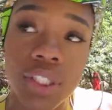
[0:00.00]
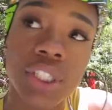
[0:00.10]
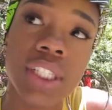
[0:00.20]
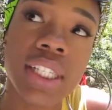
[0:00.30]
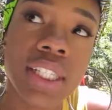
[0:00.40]

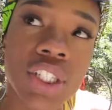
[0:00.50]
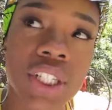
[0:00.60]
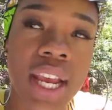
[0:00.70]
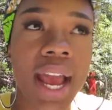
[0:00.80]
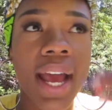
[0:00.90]
She said that
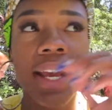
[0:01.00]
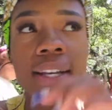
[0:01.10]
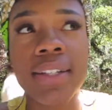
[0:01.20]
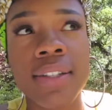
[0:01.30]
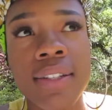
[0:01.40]
she
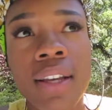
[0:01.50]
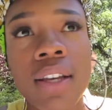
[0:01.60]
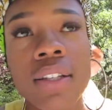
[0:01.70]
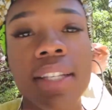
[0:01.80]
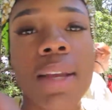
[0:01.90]
adds
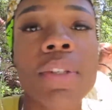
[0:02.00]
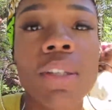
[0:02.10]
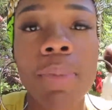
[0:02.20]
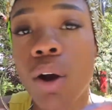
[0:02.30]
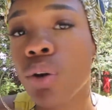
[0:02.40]
statements
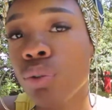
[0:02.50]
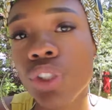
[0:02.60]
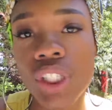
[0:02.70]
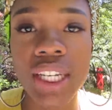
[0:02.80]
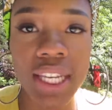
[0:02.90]
about who
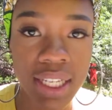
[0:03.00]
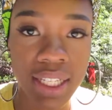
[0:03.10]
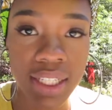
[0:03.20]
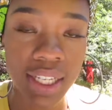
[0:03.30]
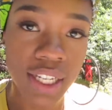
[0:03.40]
she
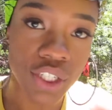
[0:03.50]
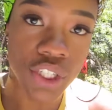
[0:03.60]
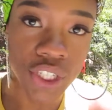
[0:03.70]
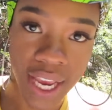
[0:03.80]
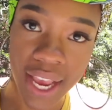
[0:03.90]
is
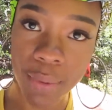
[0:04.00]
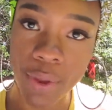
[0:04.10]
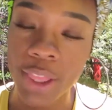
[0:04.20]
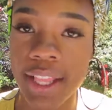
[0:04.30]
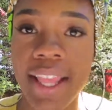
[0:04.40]
each day
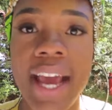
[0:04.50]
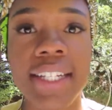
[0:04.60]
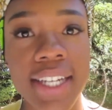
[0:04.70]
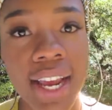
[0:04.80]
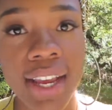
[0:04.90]
within that
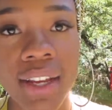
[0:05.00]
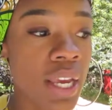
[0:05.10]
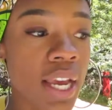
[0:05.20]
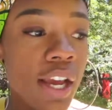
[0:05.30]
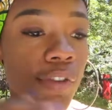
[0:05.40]
day.
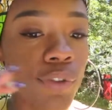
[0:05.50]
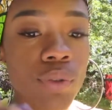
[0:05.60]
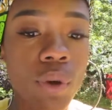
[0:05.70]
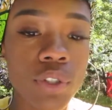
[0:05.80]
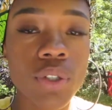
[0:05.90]
If you
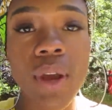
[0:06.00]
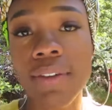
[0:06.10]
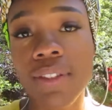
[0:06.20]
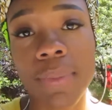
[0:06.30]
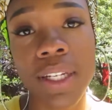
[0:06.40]
know that you
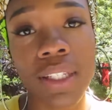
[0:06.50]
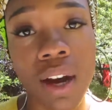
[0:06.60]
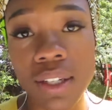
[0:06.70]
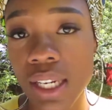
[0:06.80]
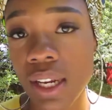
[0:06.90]
have something
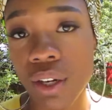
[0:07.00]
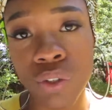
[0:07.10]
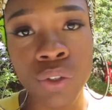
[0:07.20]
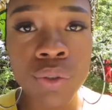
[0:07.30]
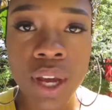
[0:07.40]
daunting or
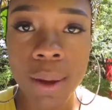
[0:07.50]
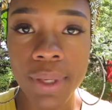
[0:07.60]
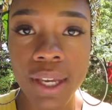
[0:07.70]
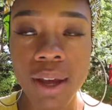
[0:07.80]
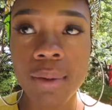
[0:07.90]
new
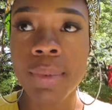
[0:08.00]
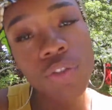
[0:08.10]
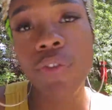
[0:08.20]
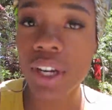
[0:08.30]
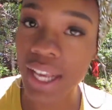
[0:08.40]
coming up,
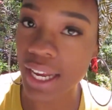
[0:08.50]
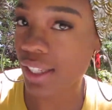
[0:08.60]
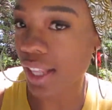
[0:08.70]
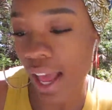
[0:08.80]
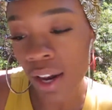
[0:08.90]
you
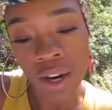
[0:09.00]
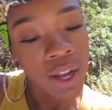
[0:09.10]
forecast that.